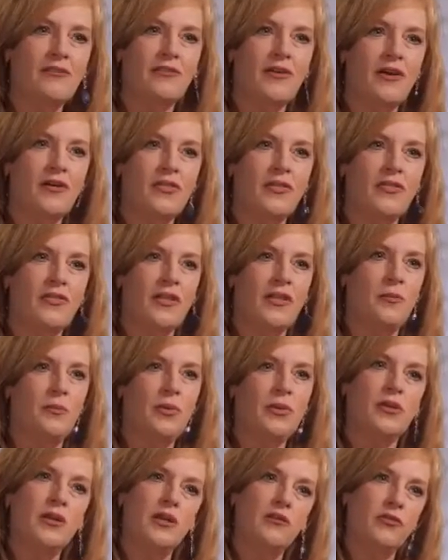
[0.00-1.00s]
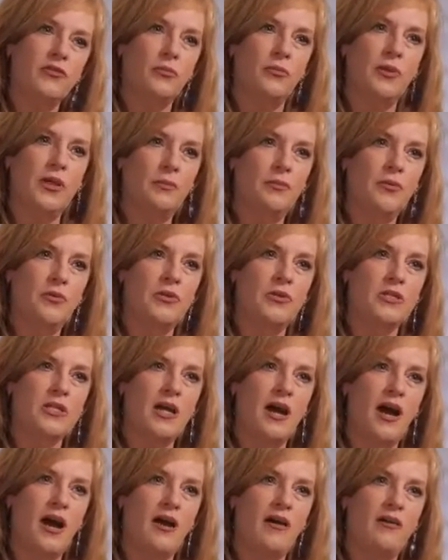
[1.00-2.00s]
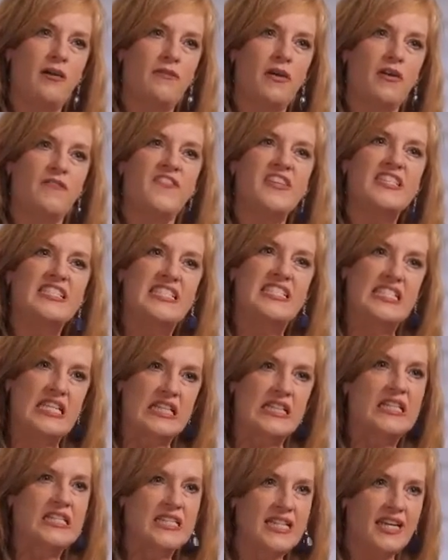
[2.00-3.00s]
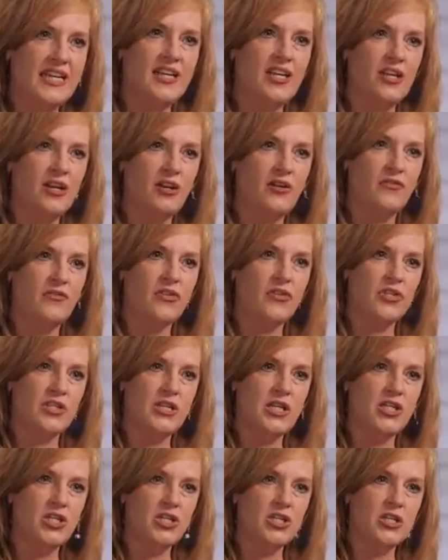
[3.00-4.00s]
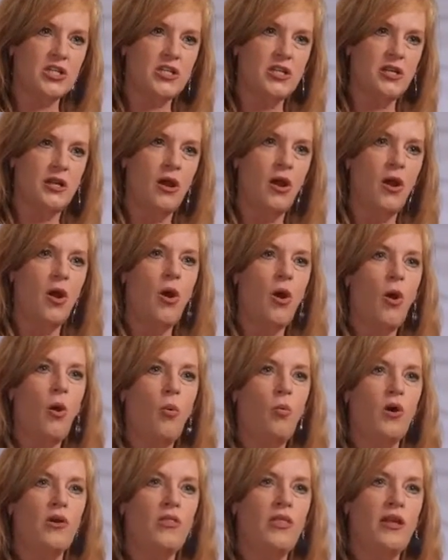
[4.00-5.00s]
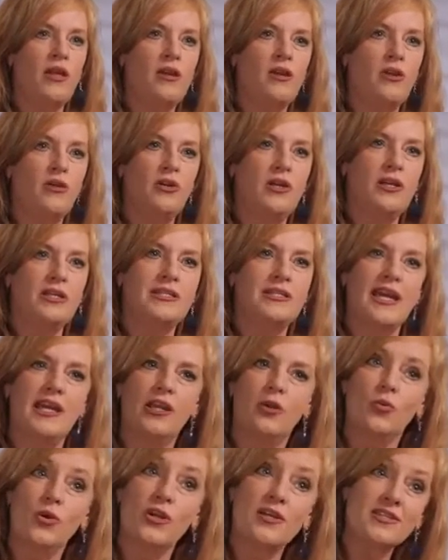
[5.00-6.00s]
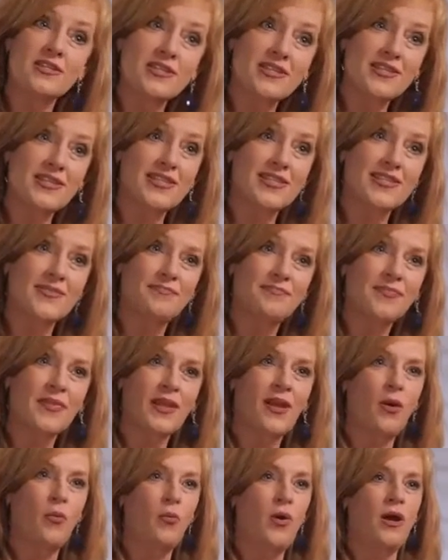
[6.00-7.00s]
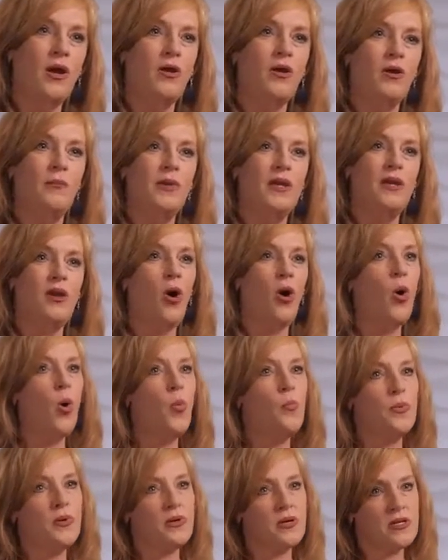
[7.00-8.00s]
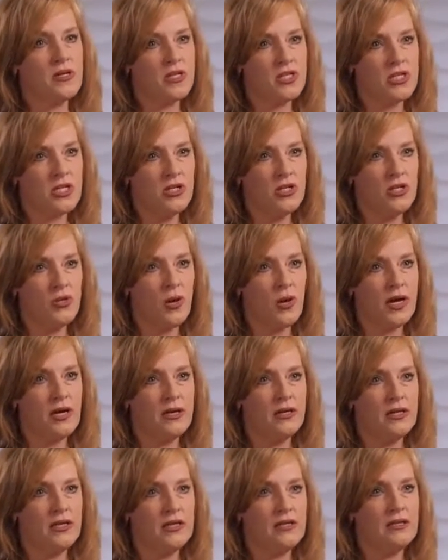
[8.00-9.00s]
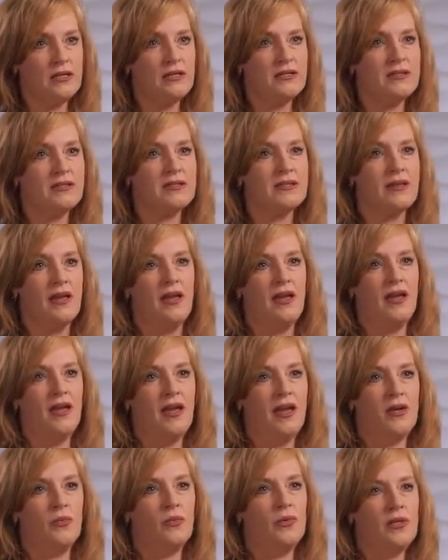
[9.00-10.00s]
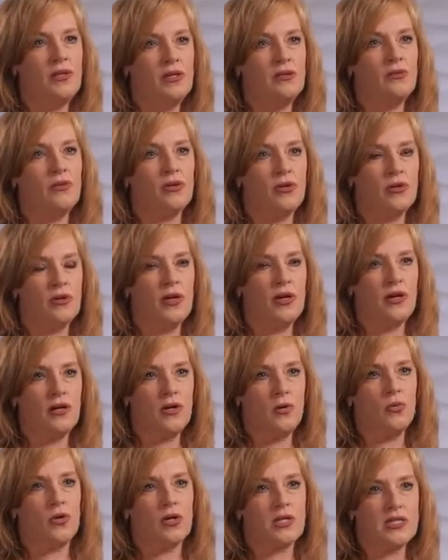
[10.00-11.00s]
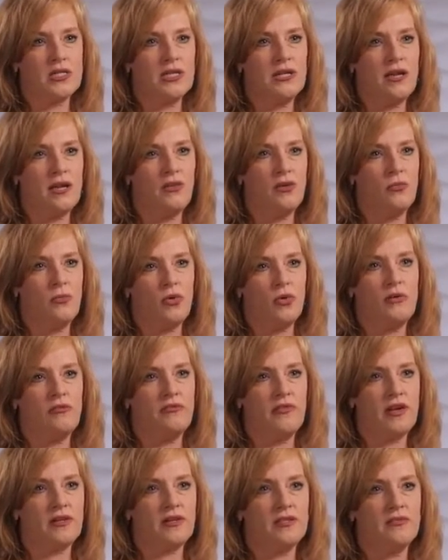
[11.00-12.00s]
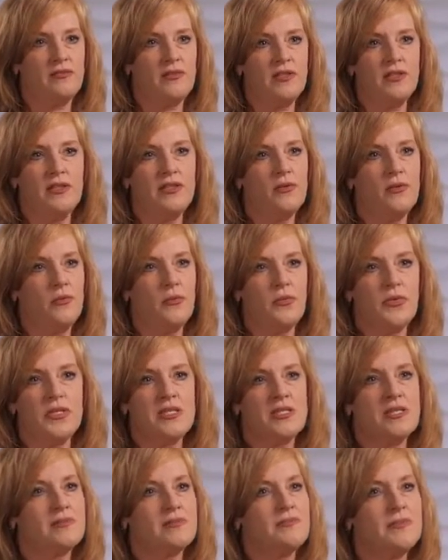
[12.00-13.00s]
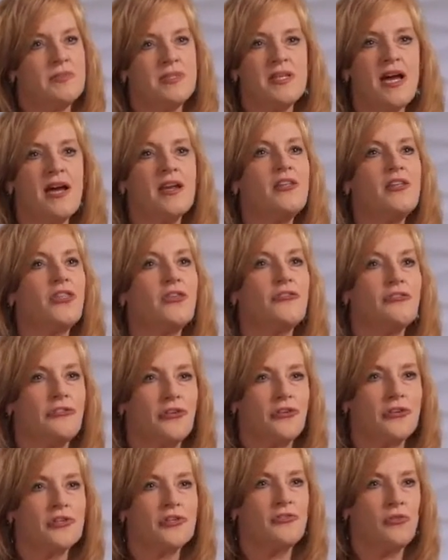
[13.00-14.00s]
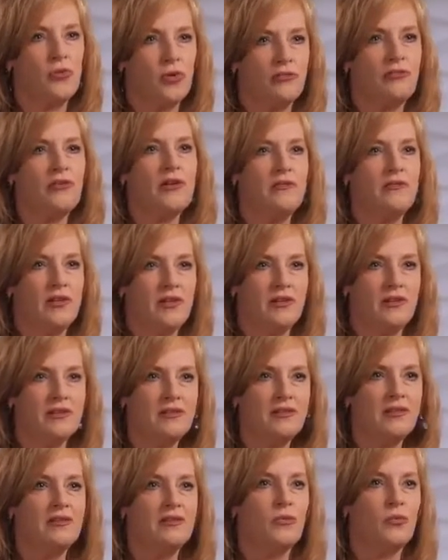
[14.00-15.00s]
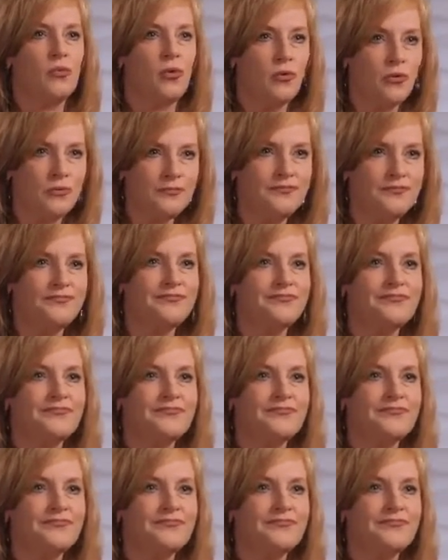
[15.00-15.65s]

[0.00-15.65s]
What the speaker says: I felt that the ability for people to have a facilitated conversation where they could take risks, where be open to new ideas, and really learn how to work together more effectively was done in the first 45 days in the role.